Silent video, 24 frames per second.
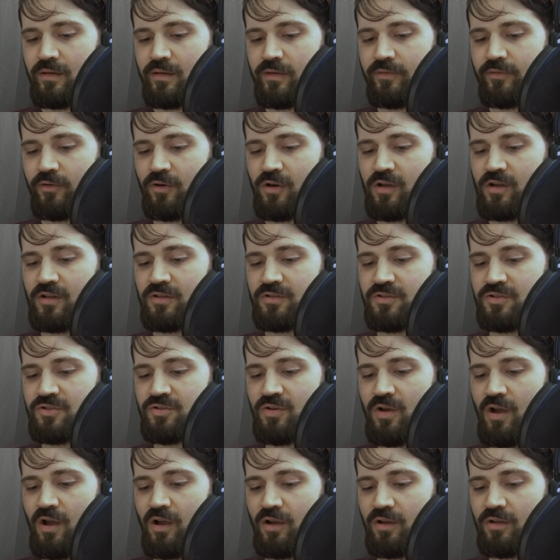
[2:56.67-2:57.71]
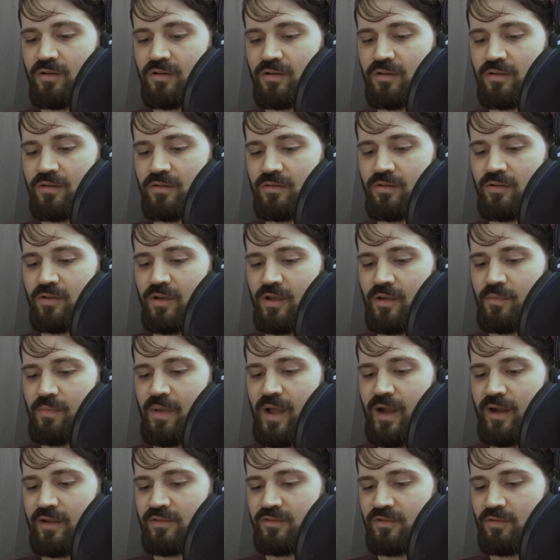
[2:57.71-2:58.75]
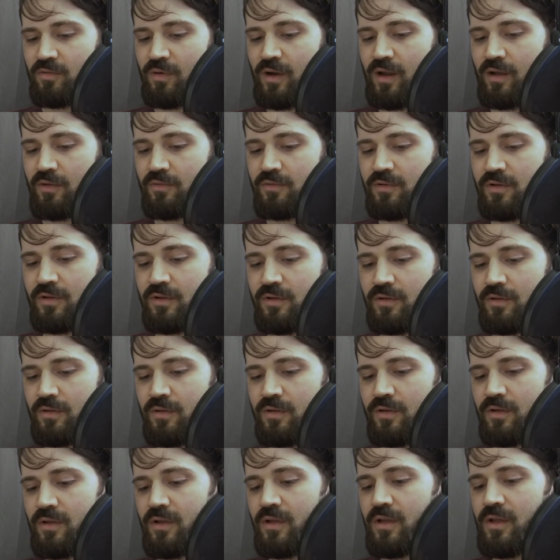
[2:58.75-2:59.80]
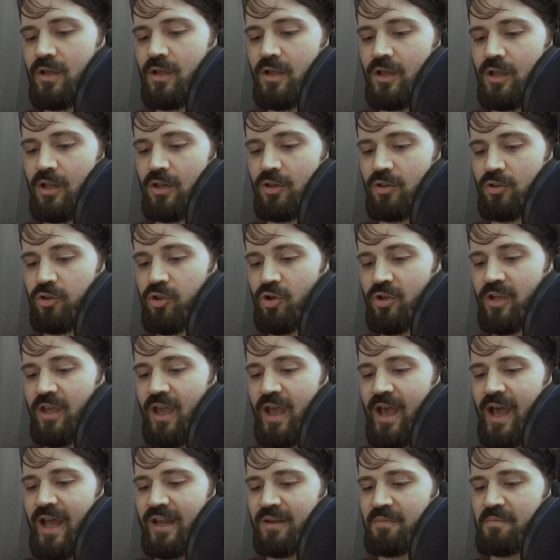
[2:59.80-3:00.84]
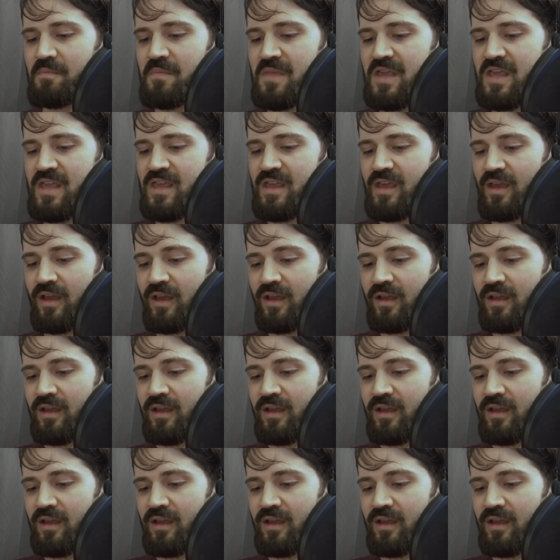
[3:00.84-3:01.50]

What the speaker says: Ferran shrugged, looking back at the ground. "Look at me,"